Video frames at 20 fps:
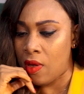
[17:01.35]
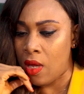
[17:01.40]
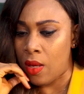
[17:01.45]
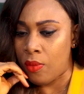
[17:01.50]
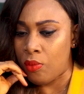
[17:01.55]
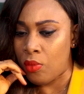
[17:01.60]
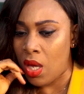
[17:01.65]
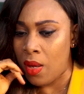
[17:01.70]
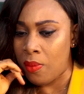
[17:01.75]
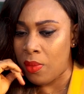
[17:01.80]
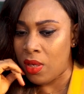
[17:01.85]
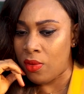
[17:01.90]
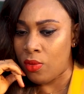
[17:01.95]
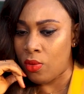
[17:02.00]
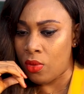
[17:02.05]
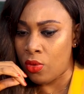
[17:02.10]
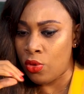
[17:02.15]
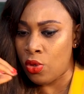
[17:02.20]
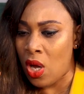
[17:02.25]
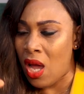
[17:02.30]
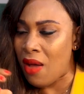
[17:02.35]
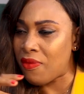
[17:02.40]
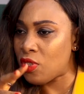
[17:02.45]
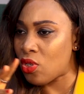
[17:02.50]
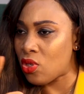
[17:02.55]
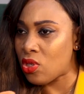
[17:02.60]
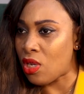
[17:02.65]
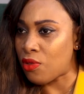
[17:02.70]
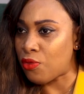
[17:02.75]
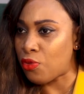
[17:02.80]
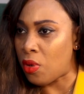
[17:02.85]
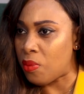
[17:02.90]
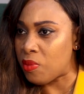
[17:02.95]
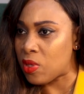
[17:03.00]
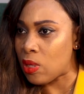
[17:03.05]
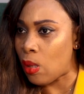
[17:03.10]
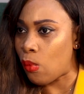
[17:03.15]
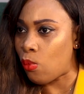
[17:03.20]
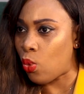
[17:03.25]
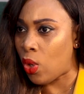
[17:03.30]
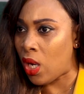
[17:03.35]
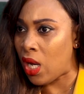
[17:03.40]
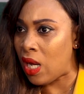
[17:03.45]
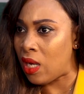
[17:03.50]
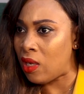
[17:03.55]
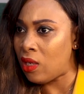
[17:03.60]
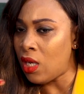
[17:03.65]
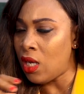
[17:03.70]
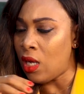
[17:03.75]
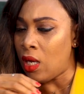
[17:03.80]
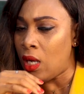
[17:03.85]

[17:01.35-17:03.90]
I mean, you have to start from somewhere.